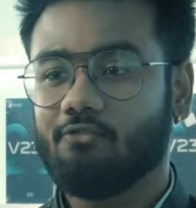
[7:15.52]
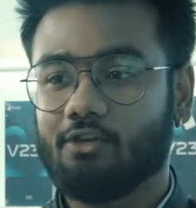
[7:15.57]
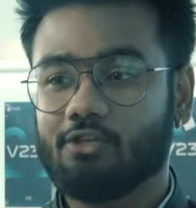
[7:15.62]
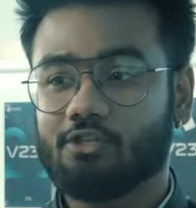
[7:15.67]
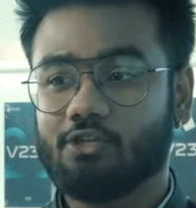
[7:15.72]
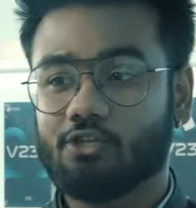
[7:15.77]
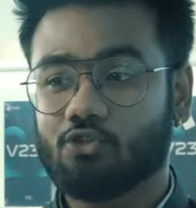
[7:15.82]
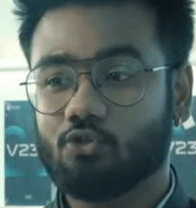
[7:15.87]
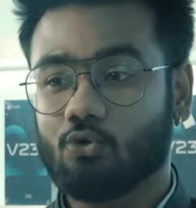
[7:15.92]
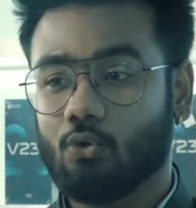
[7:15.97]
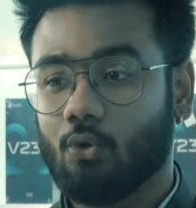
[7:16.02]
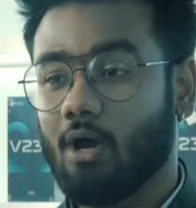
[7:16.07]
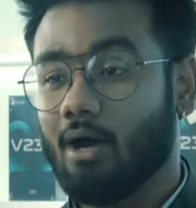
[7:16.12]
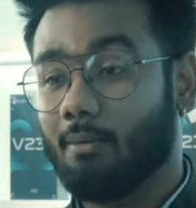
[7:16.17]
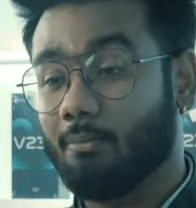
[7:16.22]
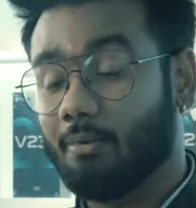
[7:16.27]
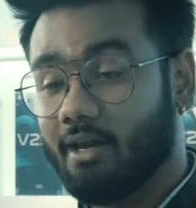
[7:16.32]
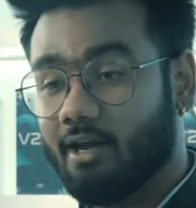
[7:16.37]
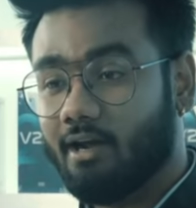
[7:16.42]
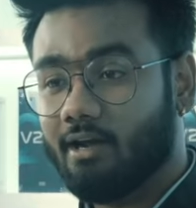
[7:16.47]
as an
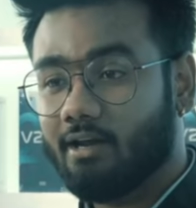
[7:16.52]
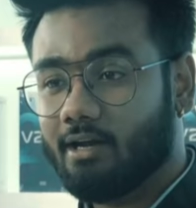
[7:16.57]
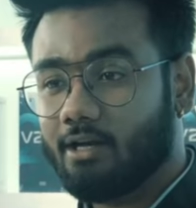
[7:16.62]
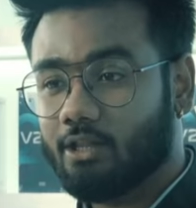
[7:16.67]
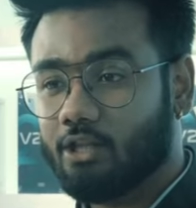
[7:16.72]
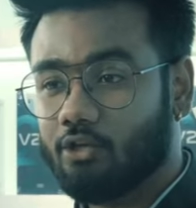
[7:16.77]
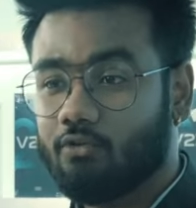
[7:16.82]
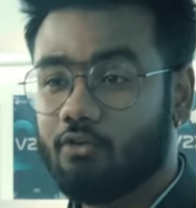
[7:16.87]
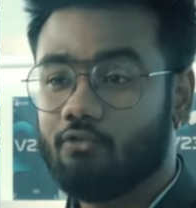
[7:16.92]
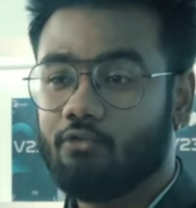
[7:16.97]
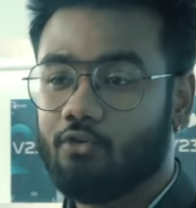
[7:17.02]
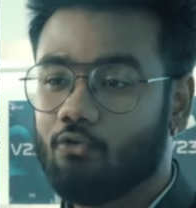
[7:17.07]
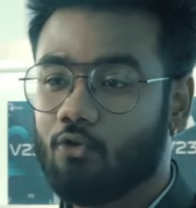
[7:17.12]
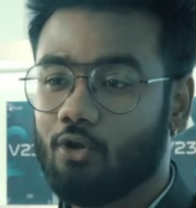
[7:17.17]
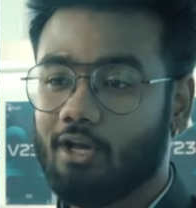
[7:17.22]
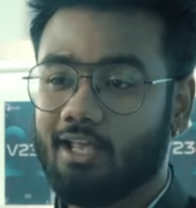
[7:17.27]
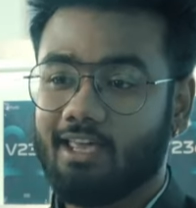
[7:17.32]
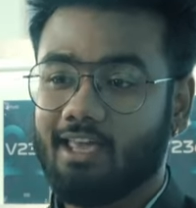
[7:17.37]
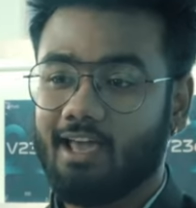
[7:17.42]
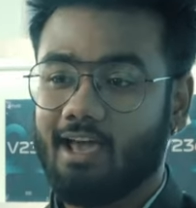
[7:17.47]
upgrade, we have
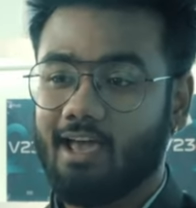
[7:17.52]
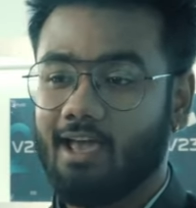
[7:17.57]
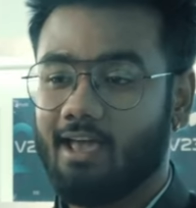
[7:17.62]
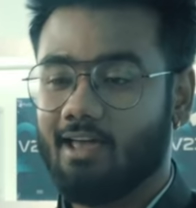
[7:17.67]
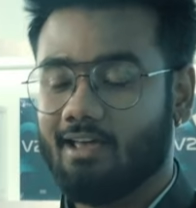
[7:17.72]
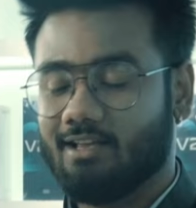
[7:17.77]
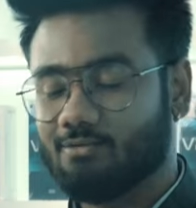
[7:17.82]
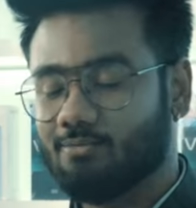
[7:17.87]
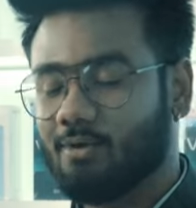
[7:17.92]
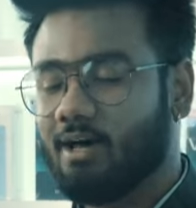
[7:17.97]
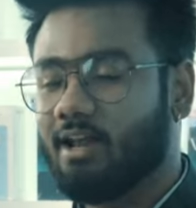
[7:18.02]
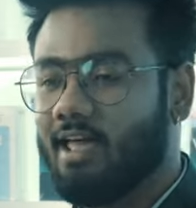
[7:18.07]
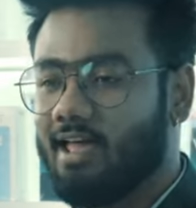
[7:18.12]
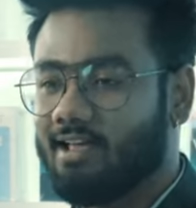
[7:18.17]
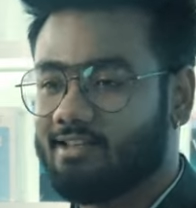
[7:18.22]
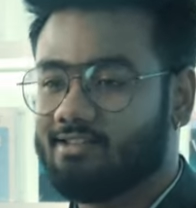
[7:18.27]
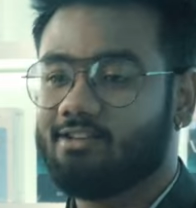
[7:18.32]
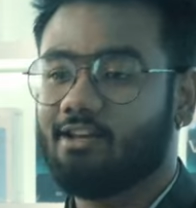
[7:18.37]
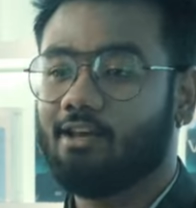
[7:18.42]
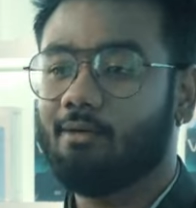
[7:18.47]
extreme night
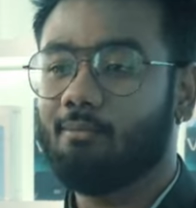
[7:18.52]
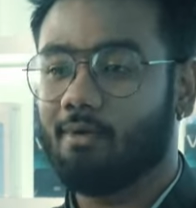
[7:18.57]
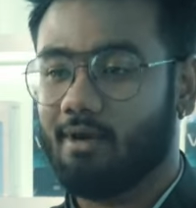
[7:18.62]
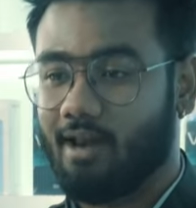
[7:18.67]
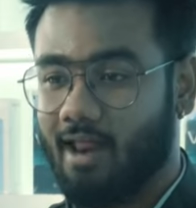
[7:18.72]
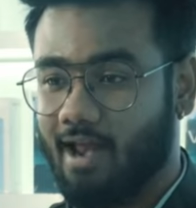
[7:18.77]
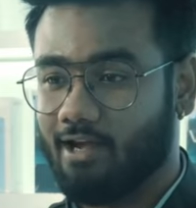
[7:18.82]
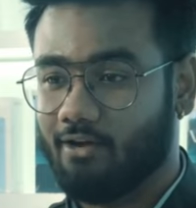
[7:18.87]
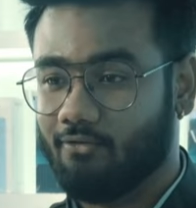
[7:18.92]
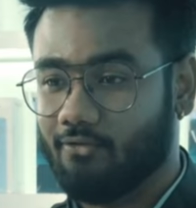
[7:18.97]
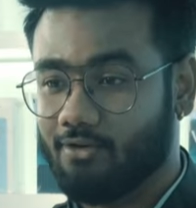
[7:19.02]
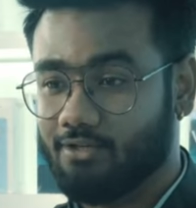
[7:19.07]
vision features